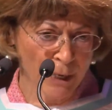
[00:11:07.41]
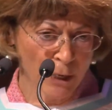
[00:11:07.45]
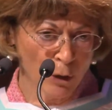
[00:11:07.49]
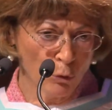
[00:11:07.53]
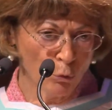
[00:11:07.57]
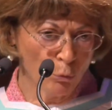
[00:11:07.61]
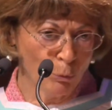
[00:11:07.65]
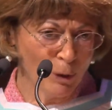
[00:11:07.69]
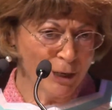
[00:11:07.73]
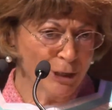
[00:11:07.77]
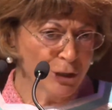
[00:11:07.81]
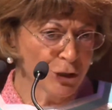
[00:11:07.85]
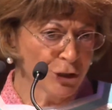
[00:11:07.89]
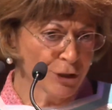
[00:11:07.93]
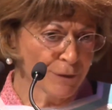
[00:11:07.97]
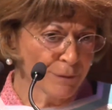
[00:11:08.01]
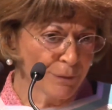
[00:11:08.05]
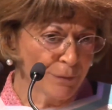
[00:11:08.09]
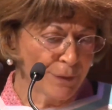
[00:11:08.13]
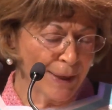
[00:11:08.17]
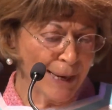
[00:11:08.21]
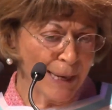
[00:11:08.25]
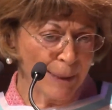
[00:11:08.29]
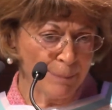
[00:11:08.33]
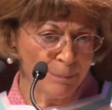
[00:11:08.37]
which of
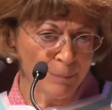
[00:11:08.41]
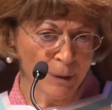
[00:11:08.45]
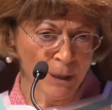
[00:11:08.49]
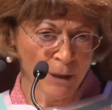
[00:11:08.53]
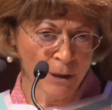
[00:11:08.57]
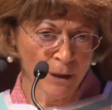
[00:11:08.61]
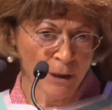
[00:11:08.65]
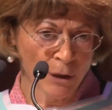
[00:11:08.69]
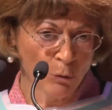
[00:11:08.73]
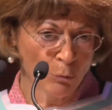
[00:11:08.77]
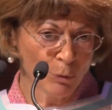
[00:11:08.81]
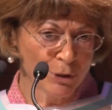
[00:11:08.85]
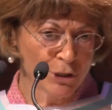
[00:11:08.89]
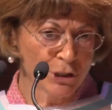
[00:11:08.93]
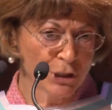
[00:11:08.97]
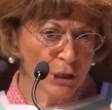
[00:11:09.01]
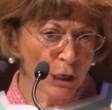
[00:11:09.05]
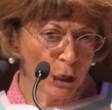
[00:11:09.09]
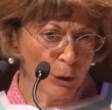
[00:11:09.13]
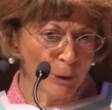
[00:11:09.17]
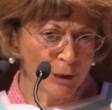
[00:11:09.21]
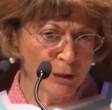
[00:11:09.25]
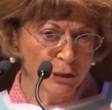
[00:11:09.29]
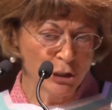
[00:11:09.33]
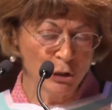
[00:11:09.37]
them was
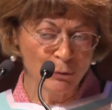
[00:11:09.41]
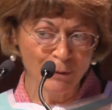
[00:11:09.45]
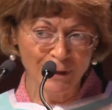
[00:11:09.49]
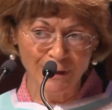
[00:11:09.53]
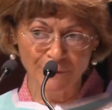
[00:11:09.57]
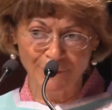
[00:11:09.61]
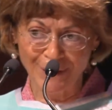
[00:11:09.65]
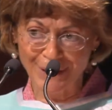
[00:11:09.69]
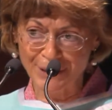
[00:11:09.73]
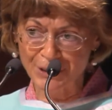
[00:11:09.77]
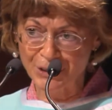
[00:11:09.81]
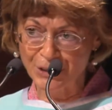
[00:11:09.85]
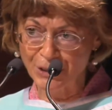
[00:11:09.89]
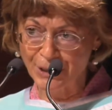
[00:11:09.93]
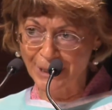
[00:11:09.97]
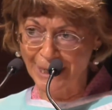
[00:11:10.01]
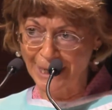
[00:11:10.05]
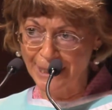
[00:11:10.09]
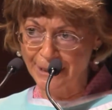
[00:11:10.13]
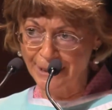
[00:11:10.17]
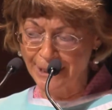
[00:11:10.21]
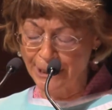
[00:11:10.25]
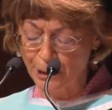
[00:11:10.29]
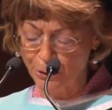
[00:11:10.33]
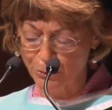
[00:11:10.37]
going to
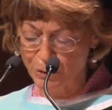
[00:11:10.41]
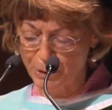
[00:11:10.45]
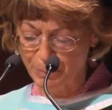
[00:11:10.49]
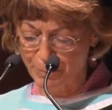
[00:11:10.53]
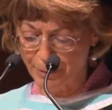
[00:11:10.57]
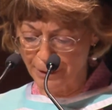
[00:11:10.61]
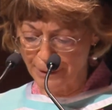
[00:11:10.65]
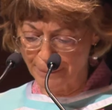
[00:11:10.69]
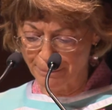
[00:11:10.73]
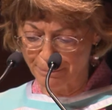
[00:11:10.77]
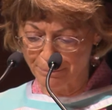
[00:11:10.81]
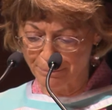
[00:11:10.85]
investigate Hillsborough.